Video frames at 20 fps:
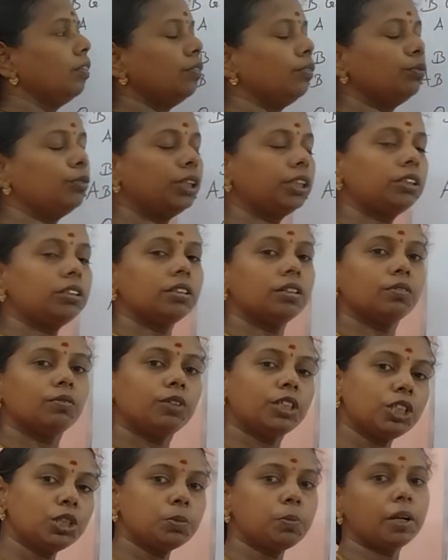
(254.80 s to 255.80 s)
With
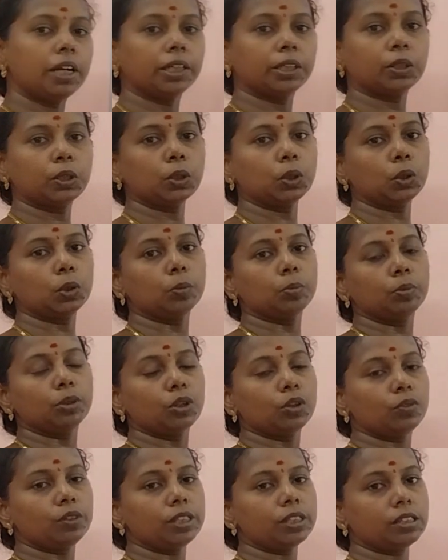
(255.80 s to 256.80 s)
which blood group
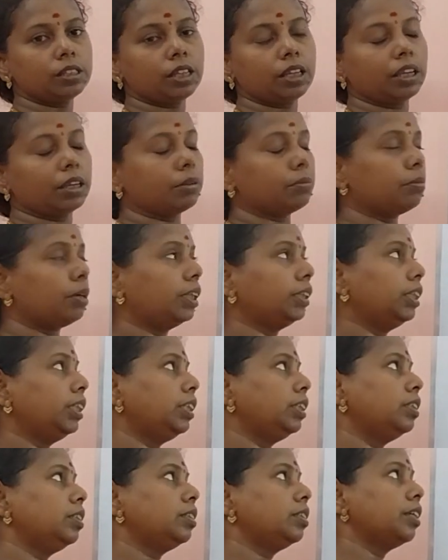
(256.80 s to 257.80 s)
you will say mother
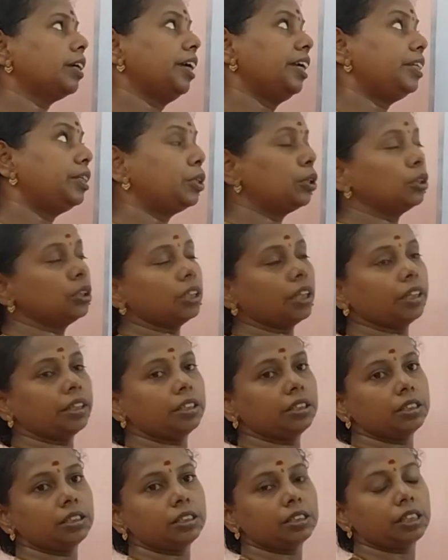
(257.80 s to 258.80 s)
is
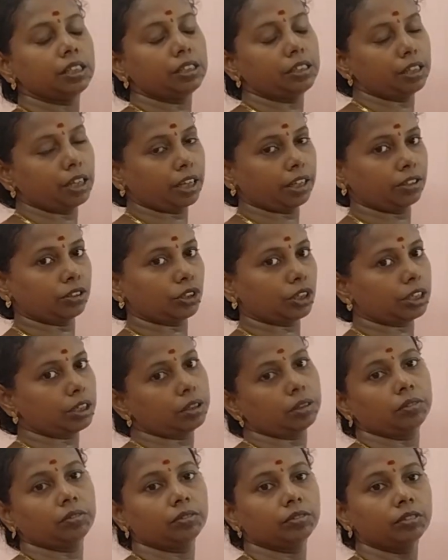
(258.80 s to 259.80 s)
heterozygous in
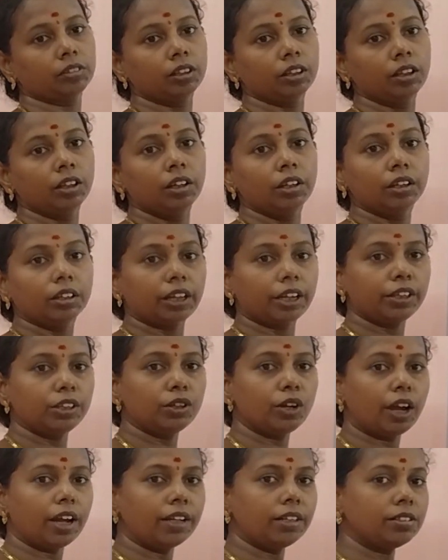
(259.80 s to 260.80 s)
nature? Can you
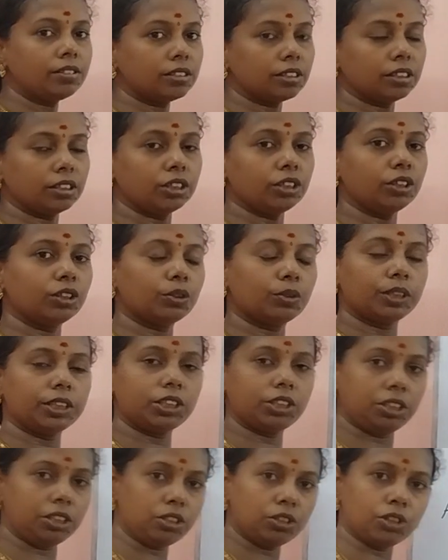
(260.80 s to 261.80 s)
answer your
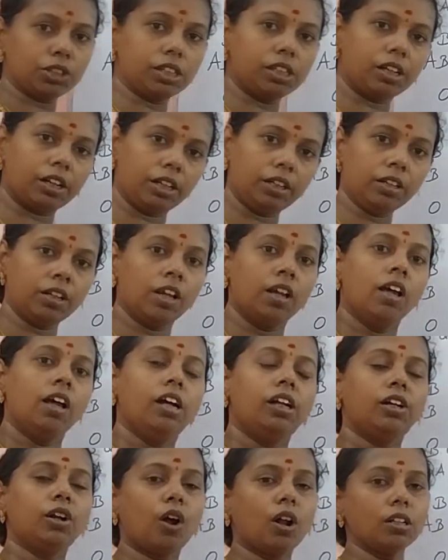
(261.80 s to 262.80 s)
question, children?
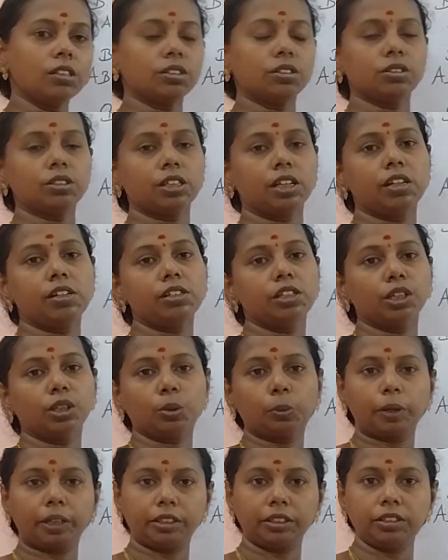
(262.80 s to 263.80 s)
And also send your
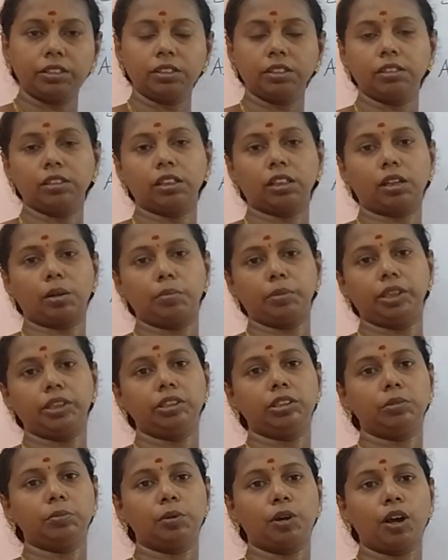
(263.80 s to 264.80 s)
queries in the
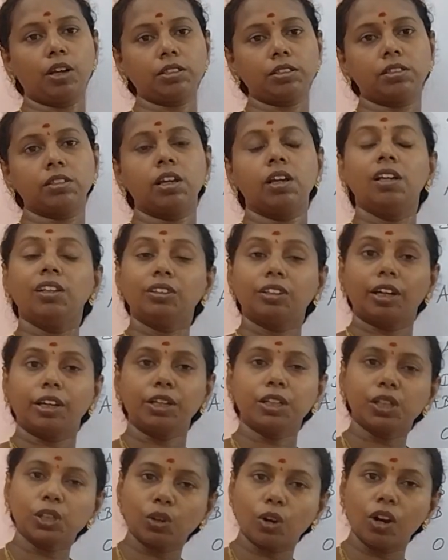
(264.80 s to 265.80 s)
comment box.
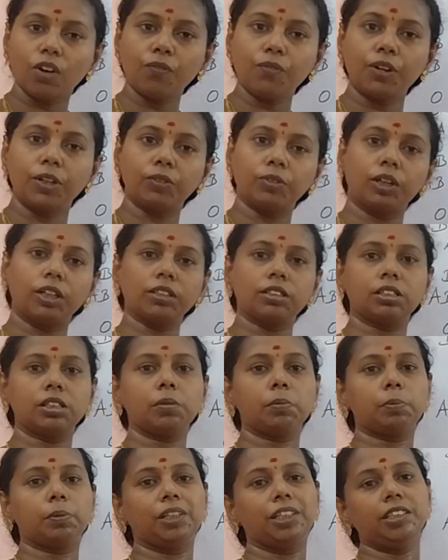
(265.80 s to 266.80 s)
Thank you all for
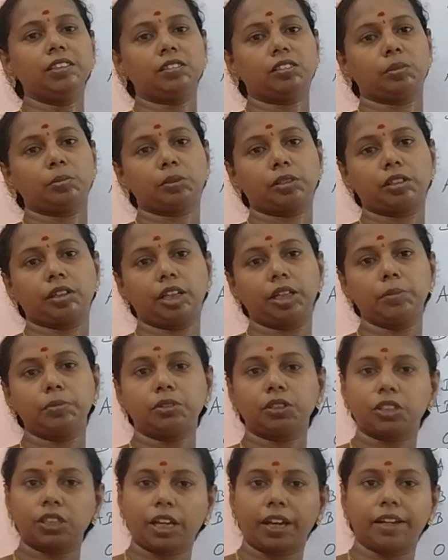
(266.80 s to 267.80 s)
watching. Please subscribe,
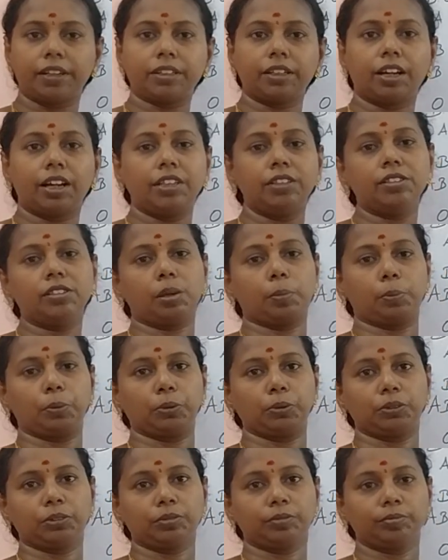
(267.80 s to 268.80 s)
share and
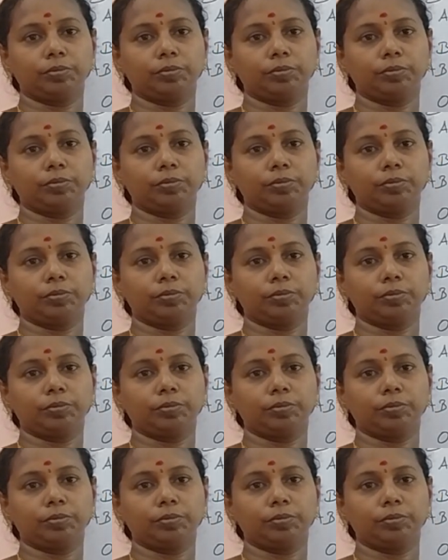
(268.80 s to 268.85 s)
support.